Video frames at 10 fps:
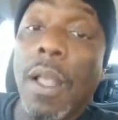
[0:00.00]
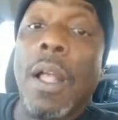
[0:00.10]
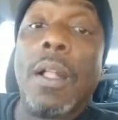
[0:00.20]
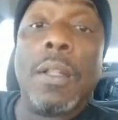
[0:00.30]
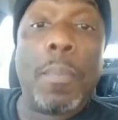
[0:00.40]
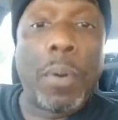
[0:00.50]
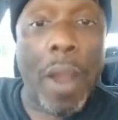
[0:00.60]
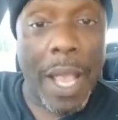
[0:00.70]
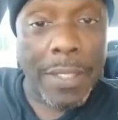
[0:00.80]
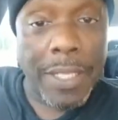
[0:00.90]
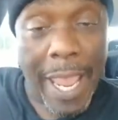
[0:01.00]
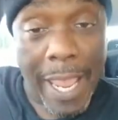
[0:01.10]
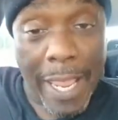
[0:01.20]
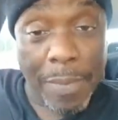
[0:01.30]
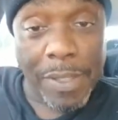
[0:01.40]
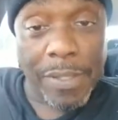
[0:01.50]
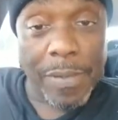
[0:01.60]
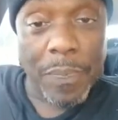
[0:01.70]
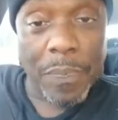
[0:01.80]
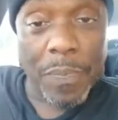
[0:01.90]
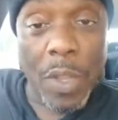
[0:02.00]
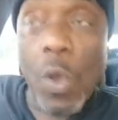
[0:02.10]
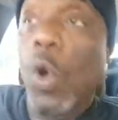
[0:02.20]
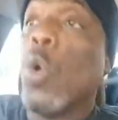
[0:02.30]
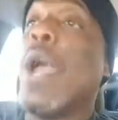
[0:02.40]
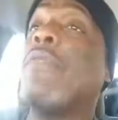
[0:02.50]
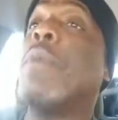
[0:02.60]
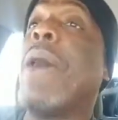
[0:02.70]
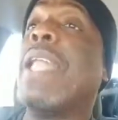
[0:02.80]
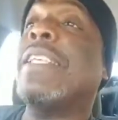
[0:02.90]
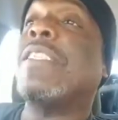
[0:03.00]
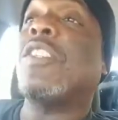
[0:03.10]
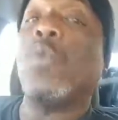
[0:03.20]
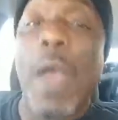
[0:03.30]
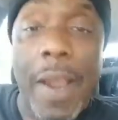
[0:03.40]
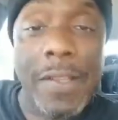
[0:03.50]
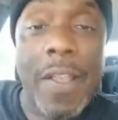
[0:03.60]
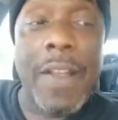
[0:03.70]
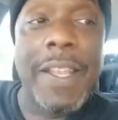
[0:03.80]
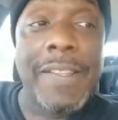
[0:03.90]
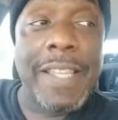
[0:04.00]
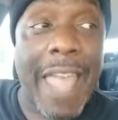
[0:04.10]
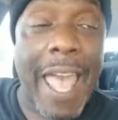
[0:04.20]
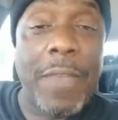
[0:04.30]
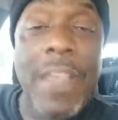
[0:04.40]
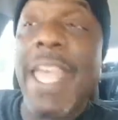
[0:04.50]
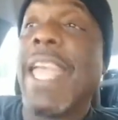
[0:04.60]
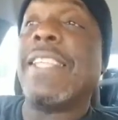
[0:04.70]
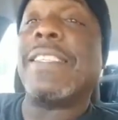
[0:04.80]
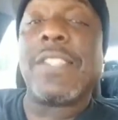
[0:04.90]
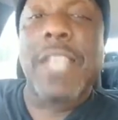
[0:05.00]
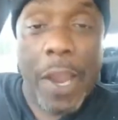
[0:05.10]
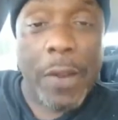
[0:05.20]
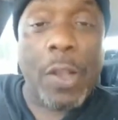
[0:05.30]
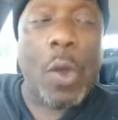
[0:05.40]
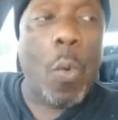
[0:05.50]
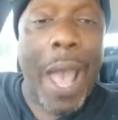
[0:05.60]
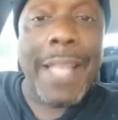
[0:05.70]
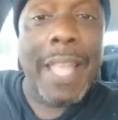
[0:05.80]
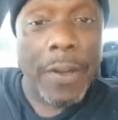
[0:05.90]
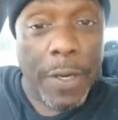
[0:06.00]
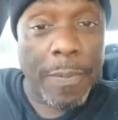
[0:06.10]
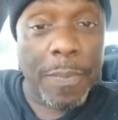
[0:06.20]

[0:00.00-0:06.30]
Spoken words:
LeBron James, who everybody swears on his life, is scared of Kawhi Leonard.